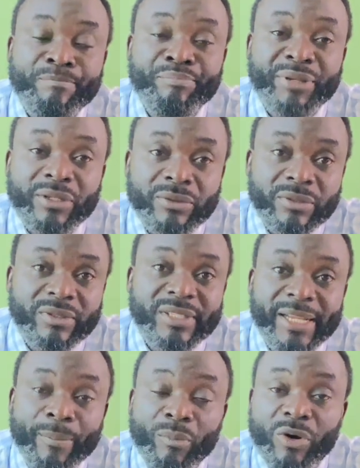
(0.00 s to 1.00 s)
build
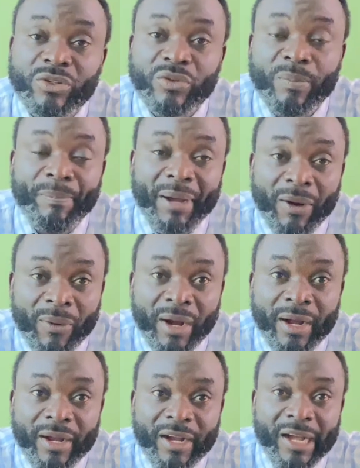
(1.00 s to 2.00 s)
the muscle
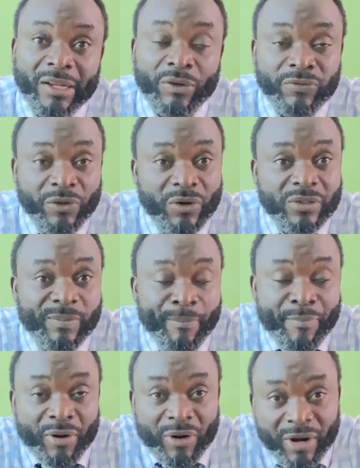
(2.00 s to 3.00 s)
power and of course
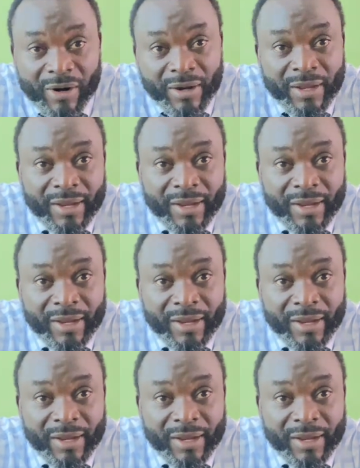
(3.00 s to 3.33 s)
bulk.